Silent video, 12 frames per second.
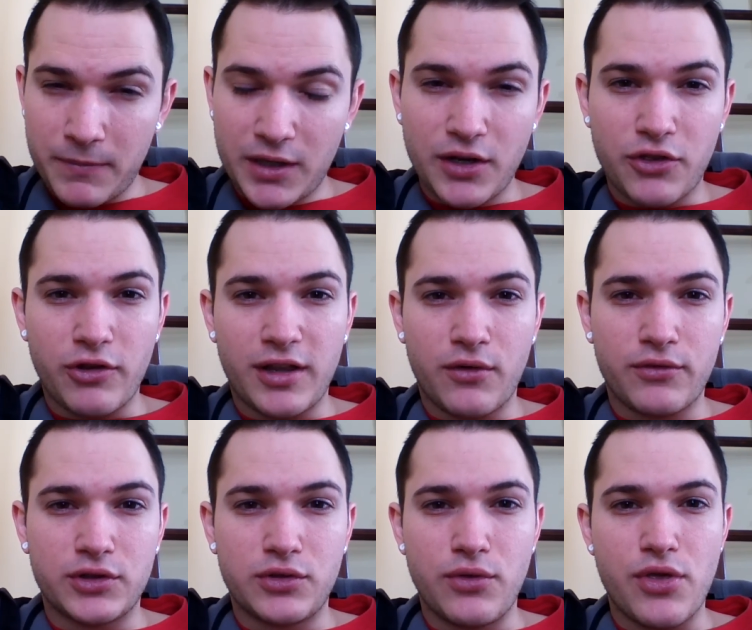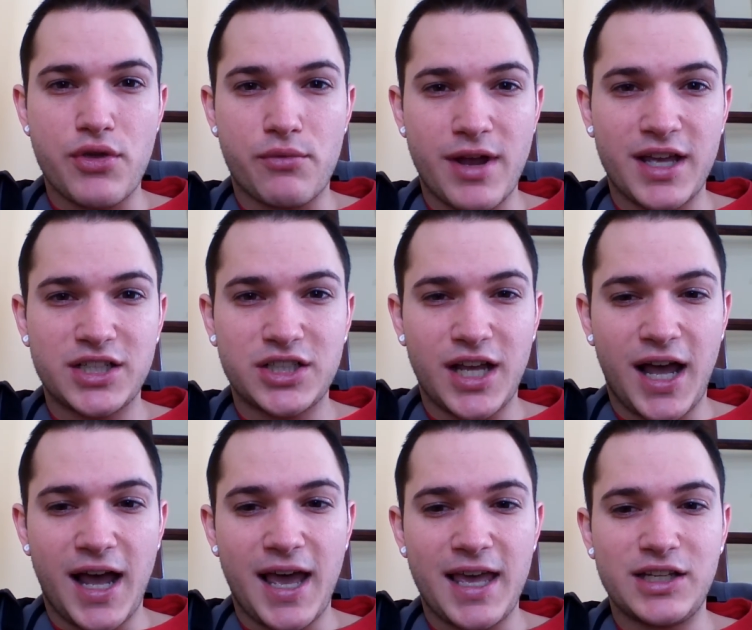I'm going to throw that over to Thresh.
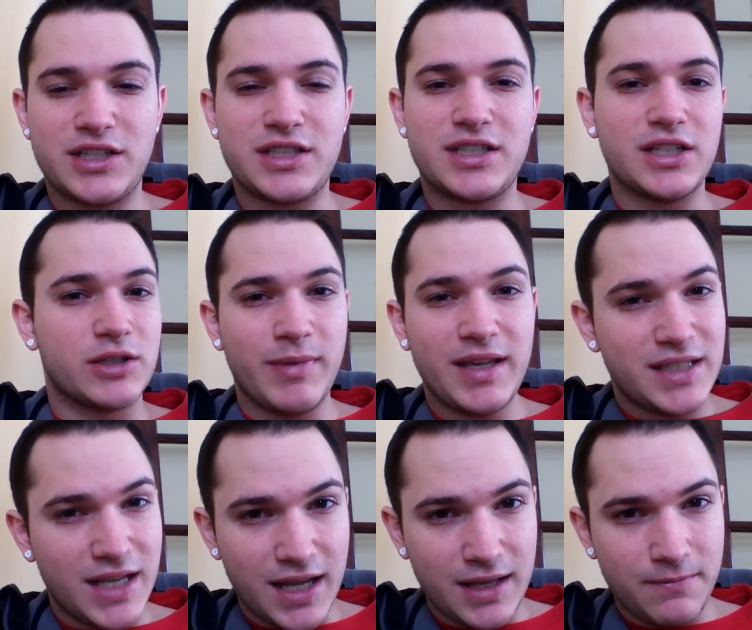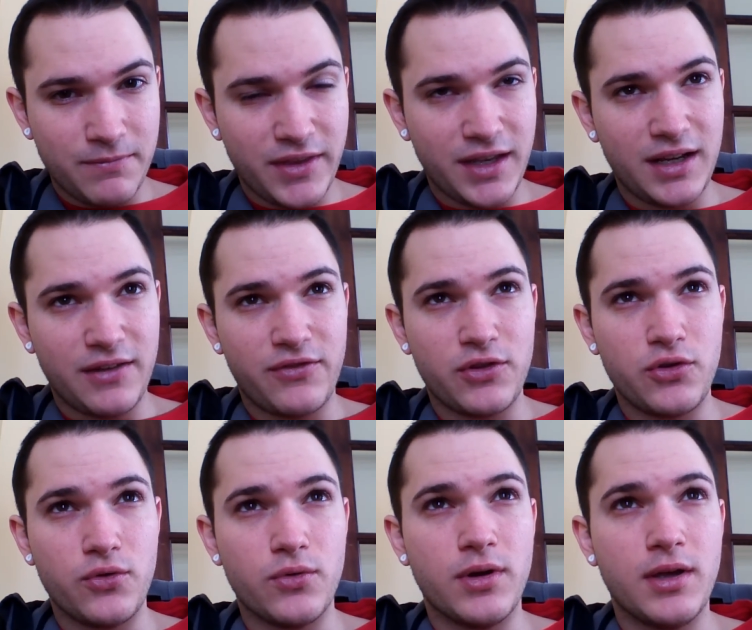I still maintain that if
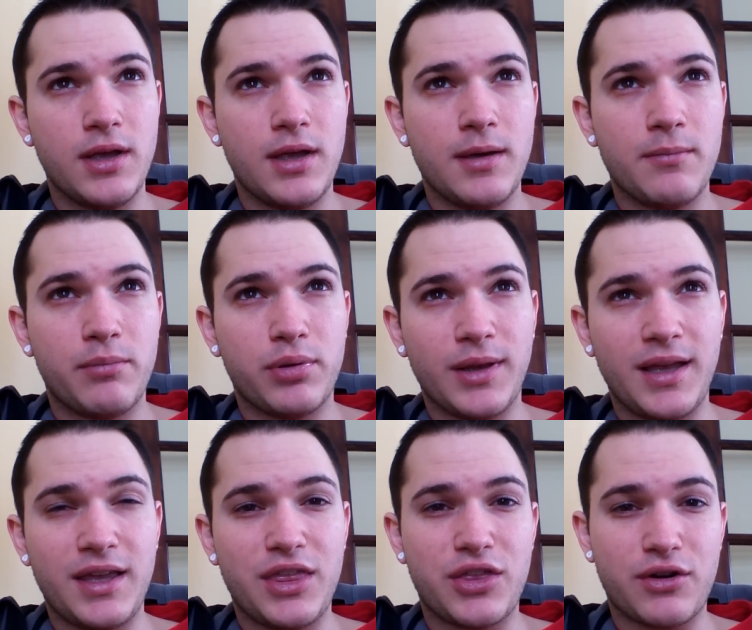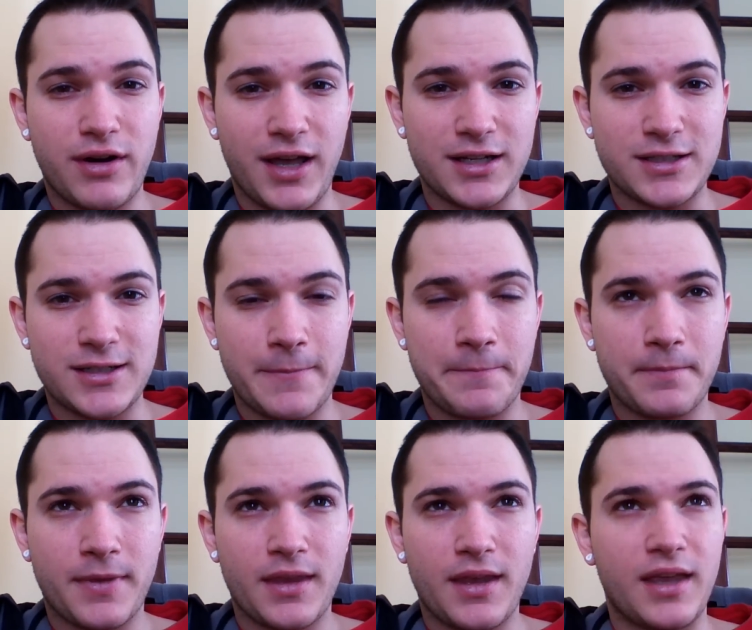you play Thresh,
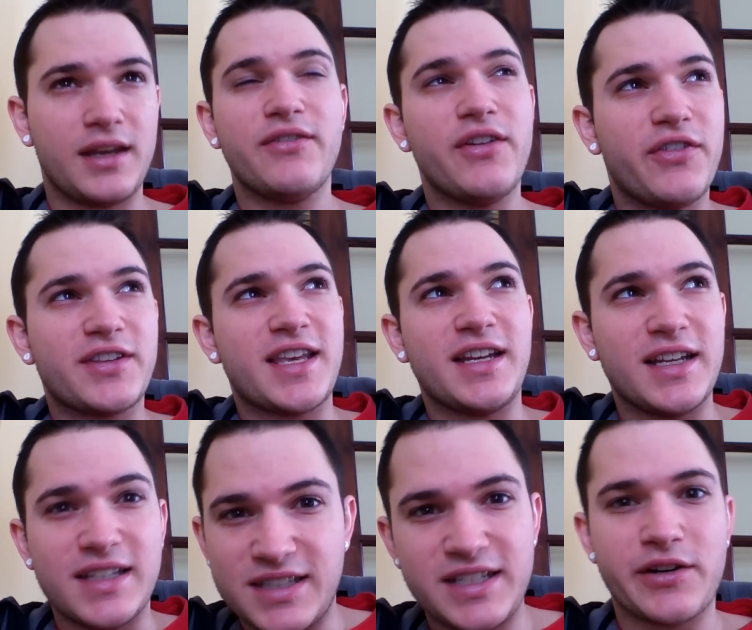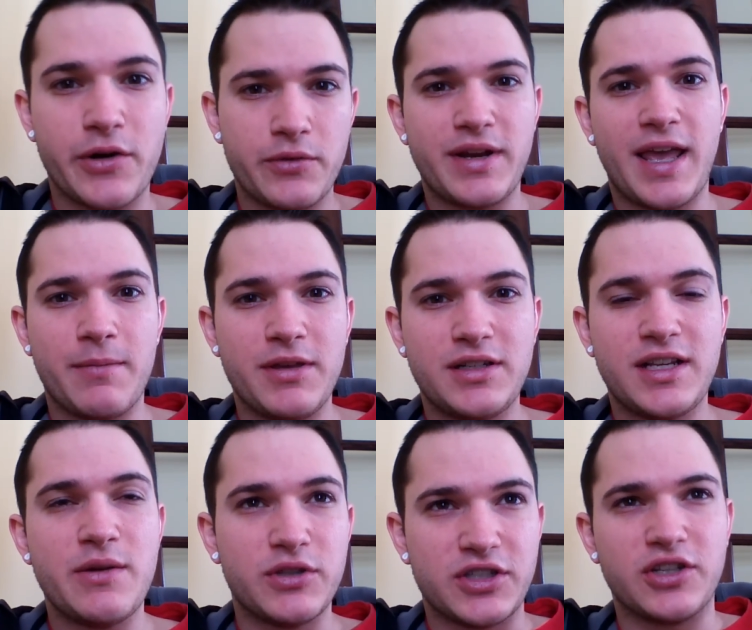and even if his kit did zero damage,
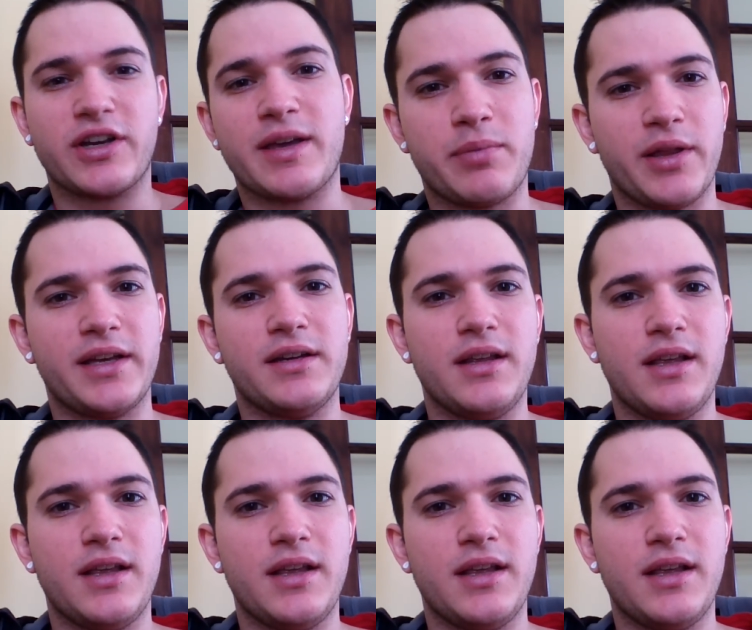he would still get played,